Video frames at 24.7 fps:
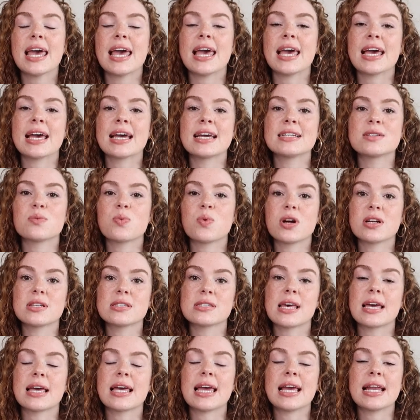and
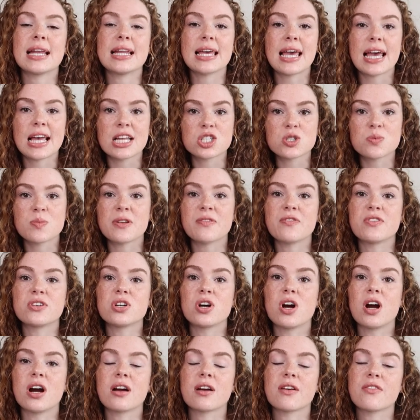words like engagement
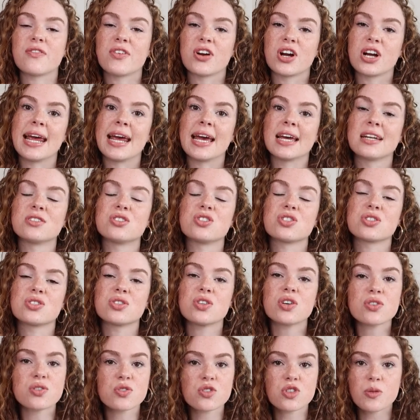photographer, and just
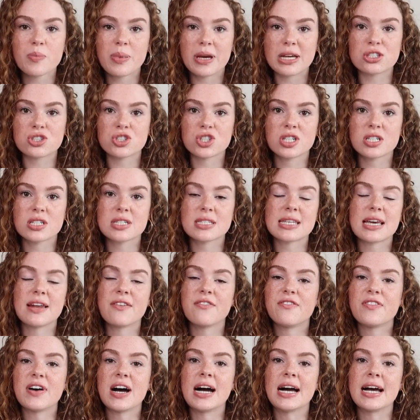look through the pictures
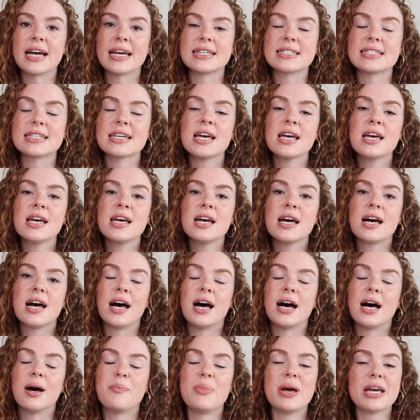and find
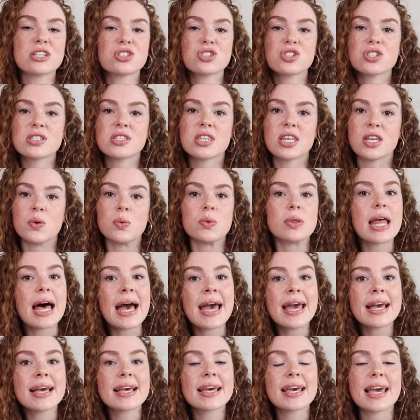Uh, pictures that you
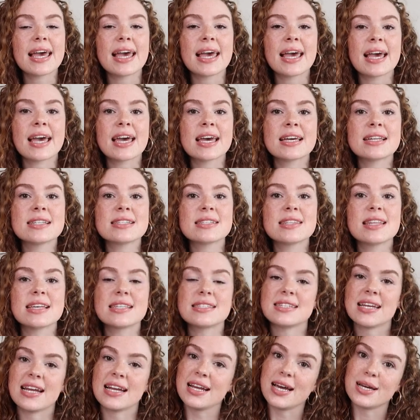like and that
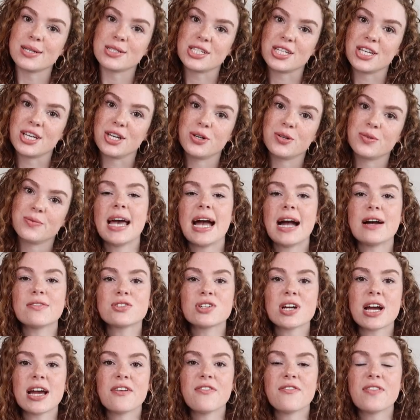stand out to you.
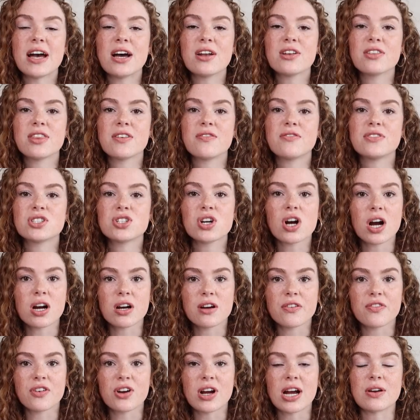After I found the
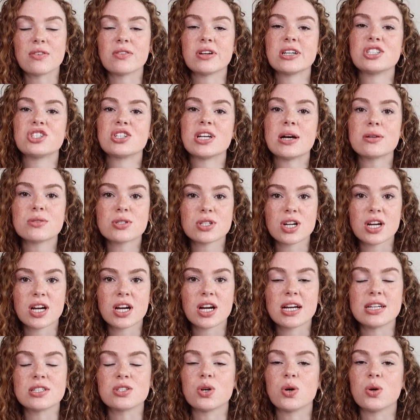photographer, I reached out to her
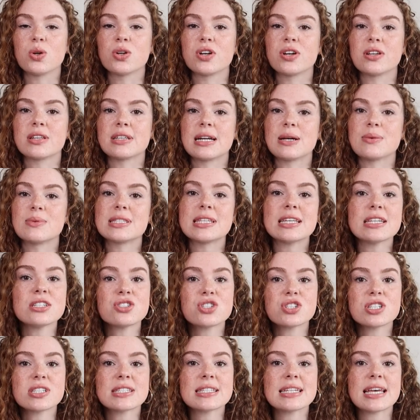and told her that I was
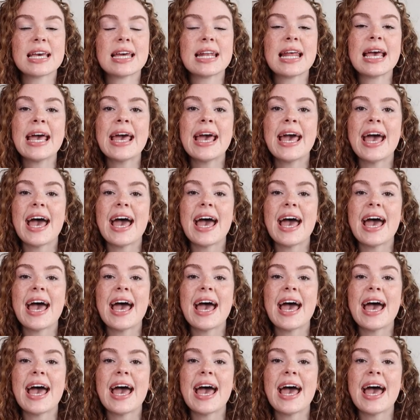interested,